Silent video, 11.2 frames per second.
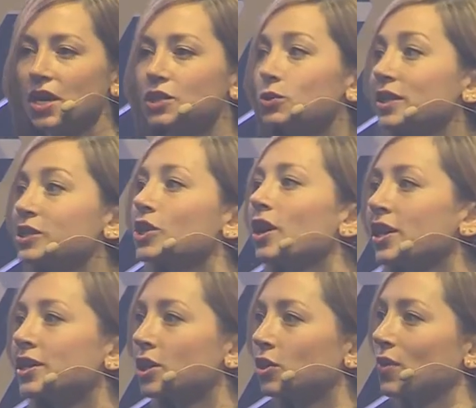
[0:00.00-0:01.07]
So I started
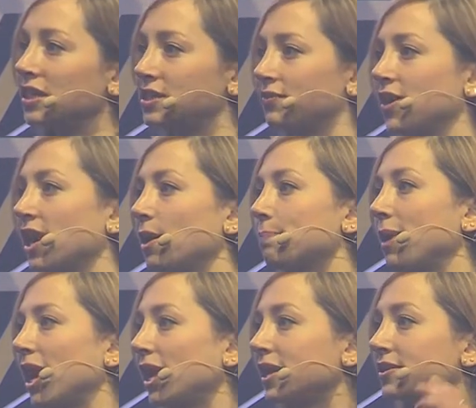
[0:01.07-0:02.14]
an aggressive
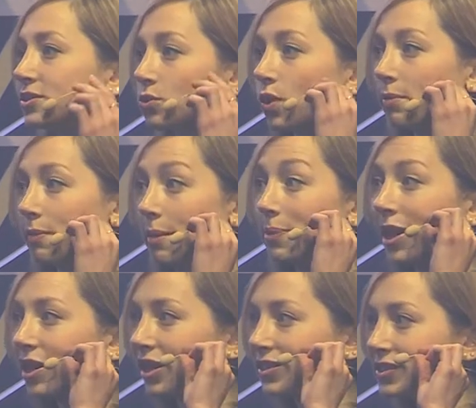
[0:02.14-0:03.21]
campaign toward my
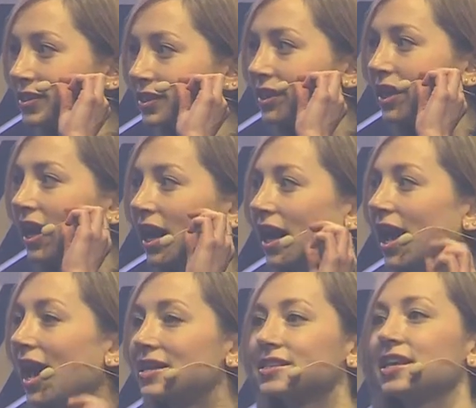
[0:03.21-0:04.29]
parents, uh,
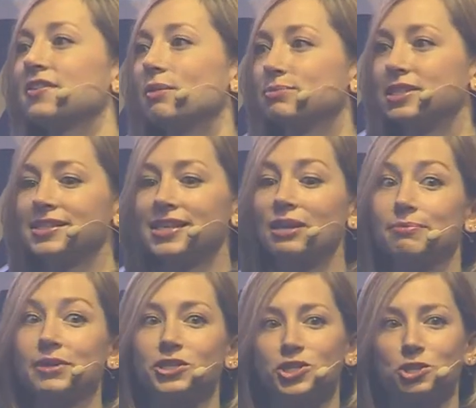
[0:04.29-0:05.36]
asking them to send
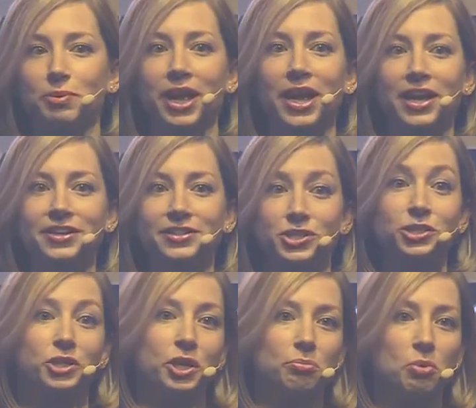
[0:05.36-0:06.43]
me to Japan to
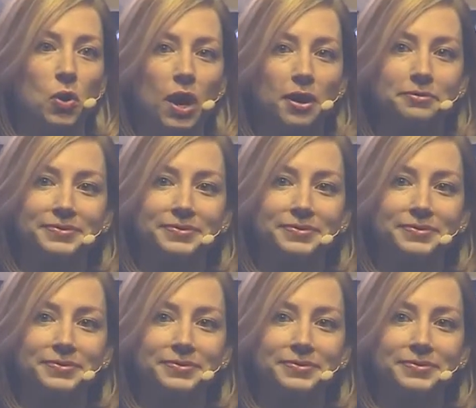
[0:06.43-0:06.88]
learn more.